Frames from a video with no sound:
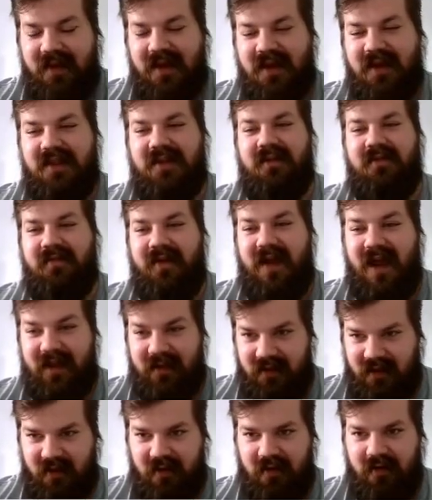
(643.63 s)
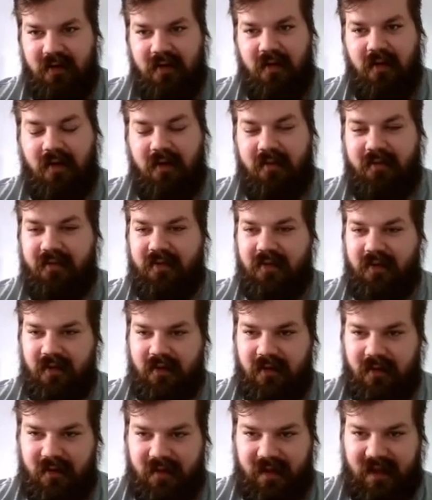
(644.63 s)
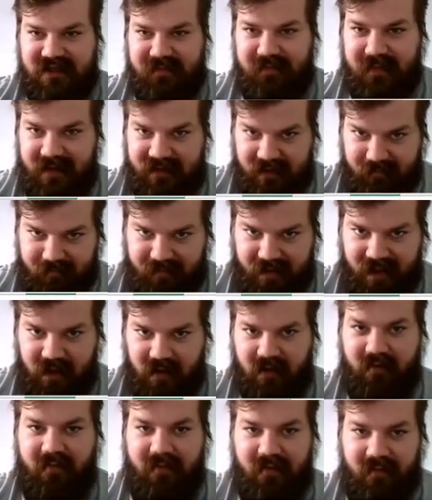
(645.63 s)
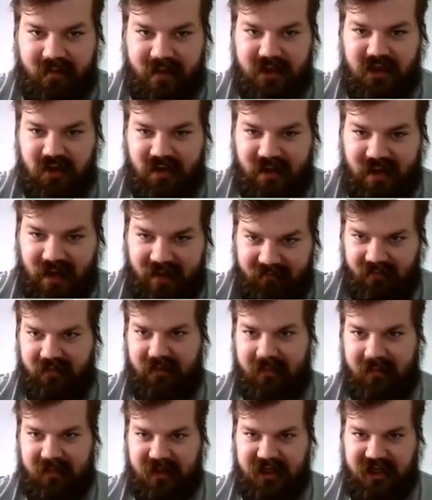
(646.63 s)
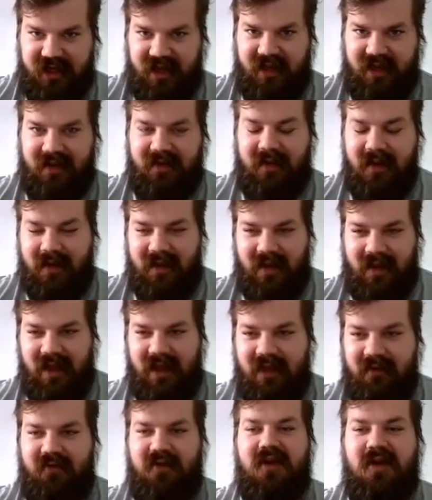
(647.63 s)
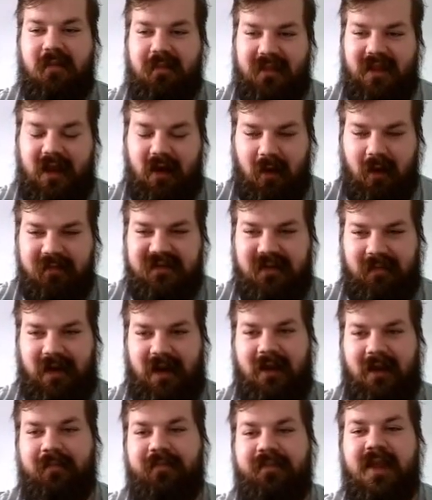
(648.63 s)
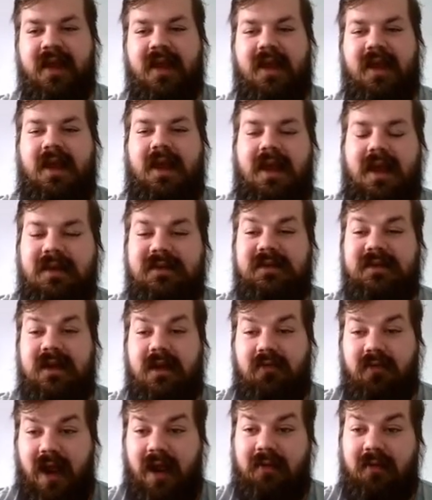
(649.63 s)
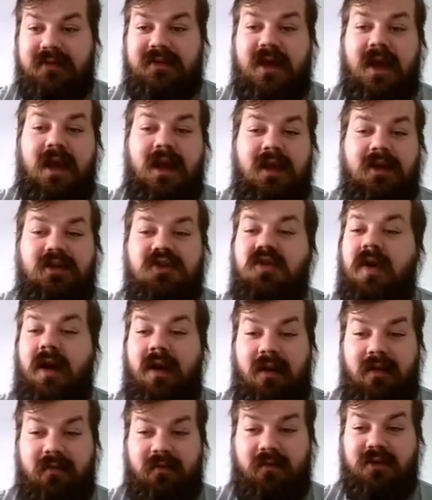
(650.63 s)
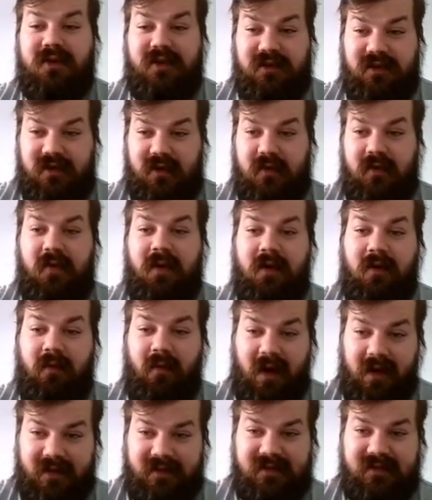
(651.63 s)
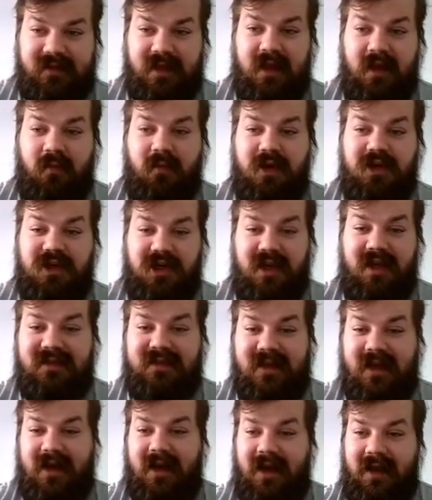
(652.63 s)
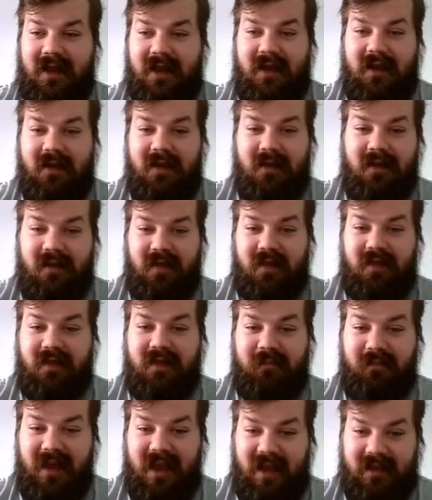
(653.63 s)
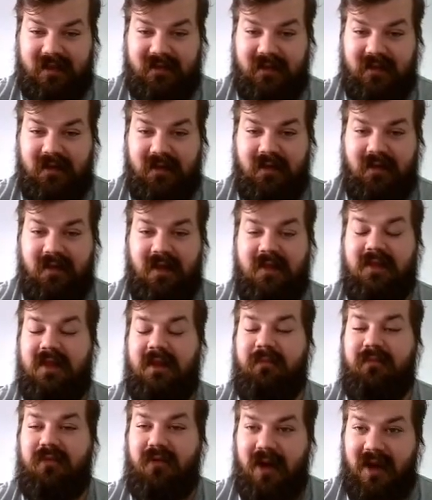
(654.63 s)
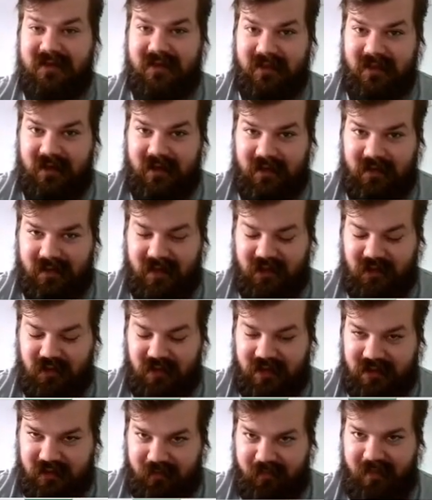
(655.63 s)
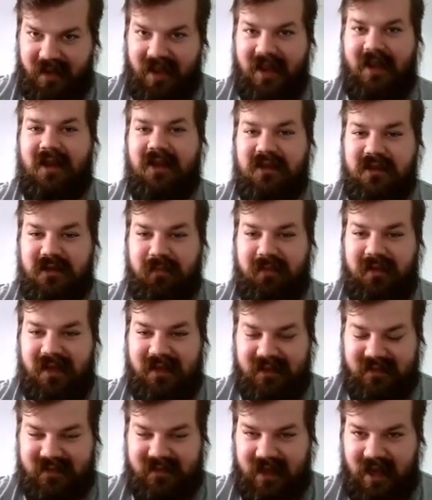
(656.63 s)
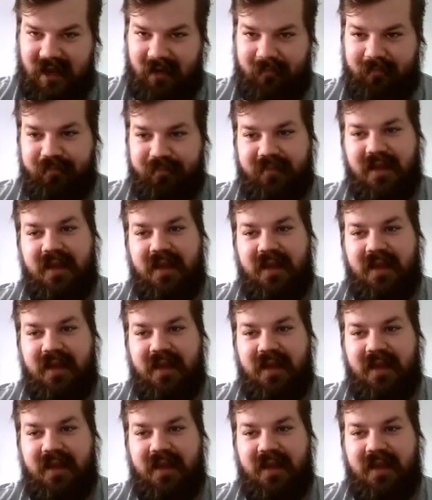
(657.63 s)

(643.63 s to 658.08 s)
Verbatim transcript: the value of the expected payoff that you get from the machine if you play optimally, is around two hundred forty-two credits, which is higher than the bet, than the price that you need to pay to play this game.